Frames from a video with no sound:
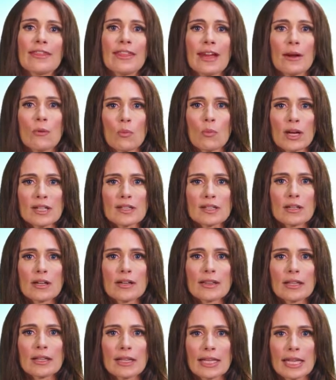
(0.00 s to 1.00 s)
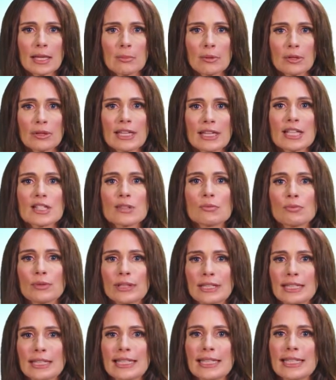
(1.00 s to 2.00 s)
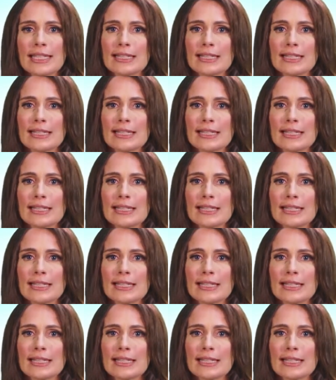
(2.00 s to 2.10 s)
that what's on the label is really